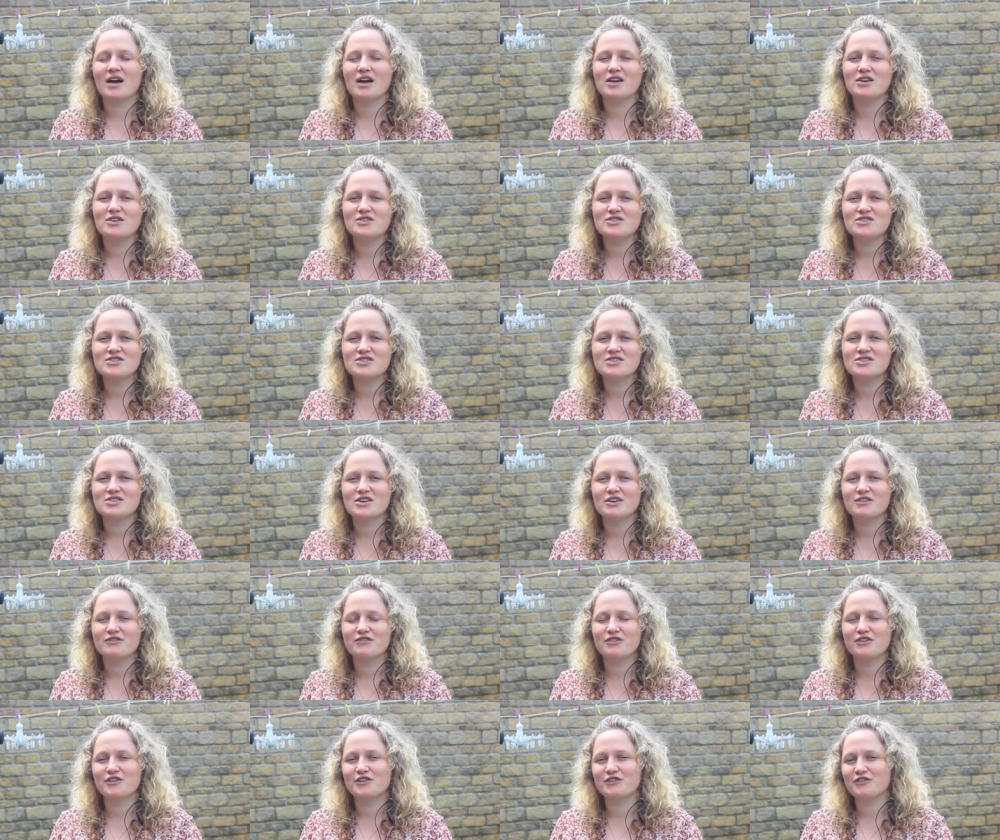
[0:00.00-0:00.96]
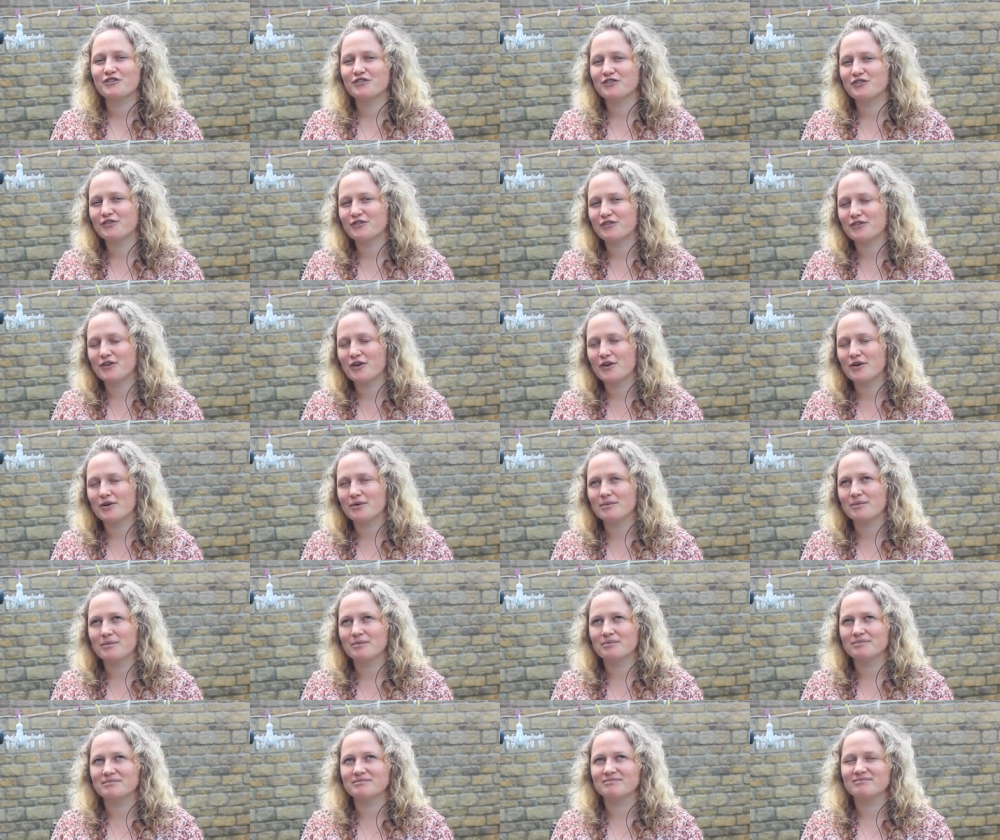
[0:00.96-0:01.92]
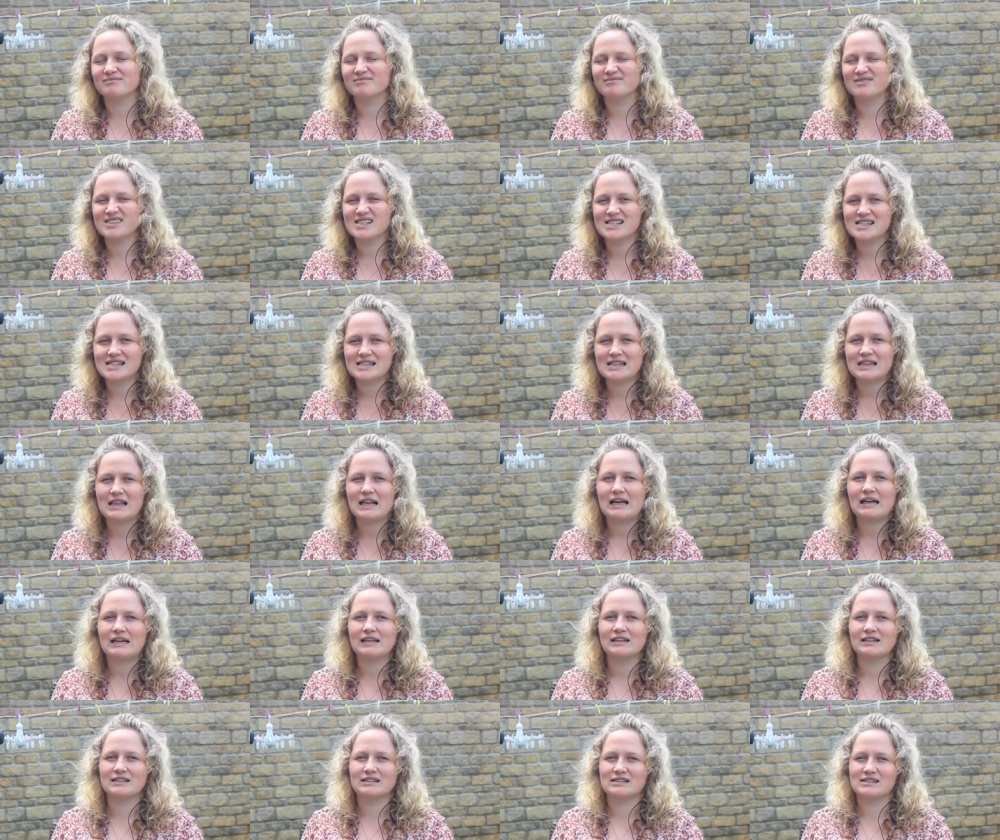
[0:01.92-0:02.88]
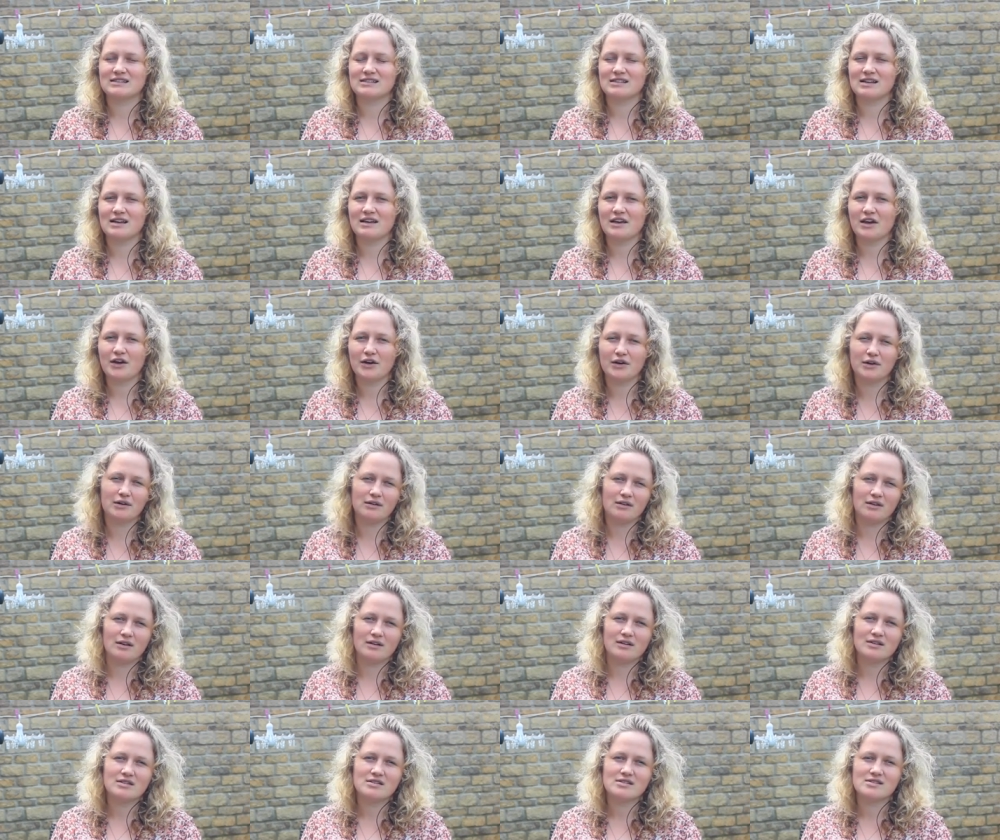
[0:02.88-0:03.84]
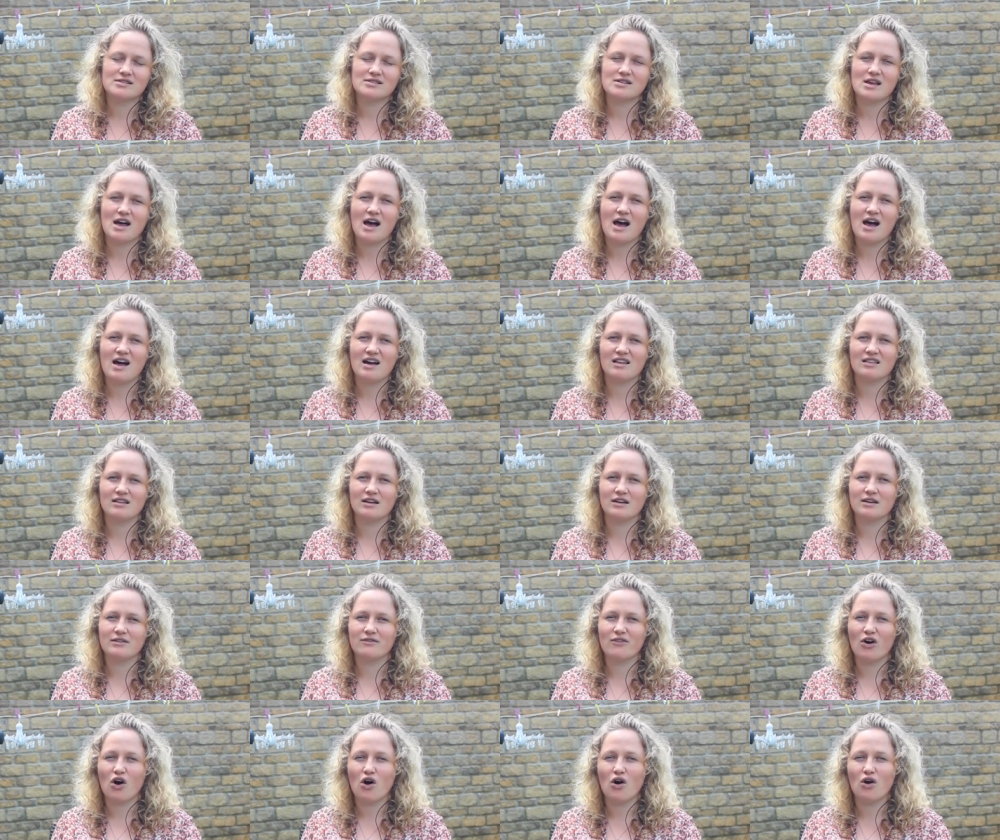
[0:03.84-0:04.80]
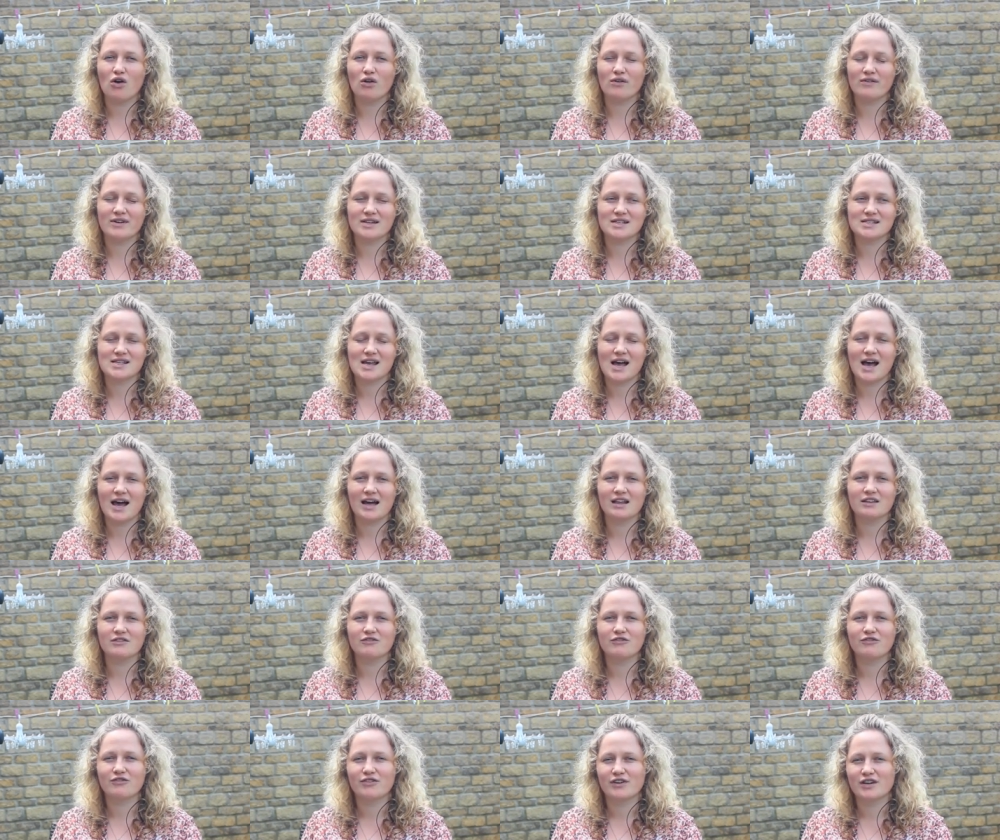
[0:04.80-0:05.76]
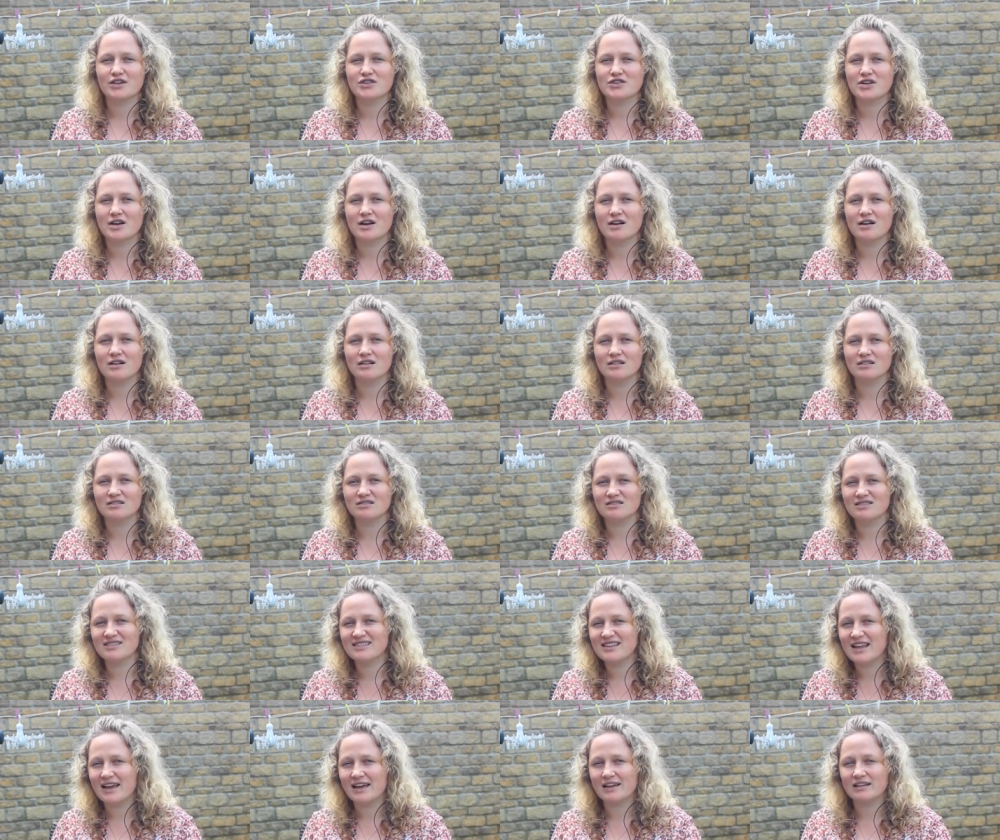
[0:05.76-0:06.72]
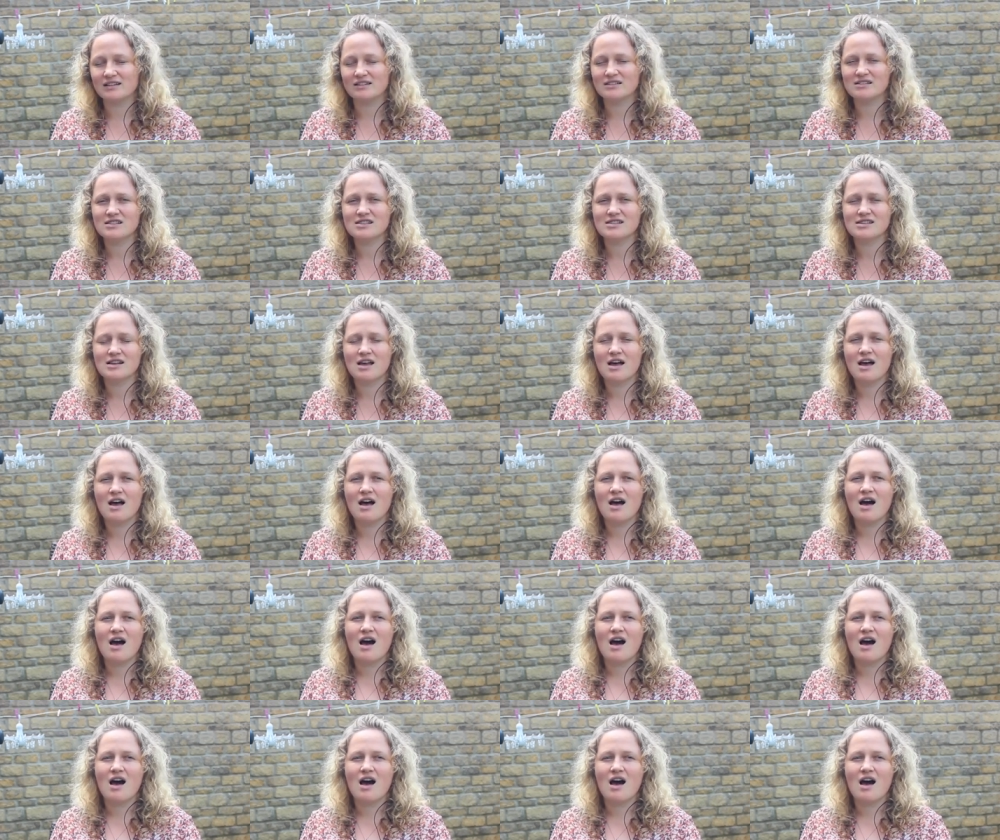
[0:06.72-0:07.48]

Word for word: I used to suffer from slight hair loss and I've always had fragile nails,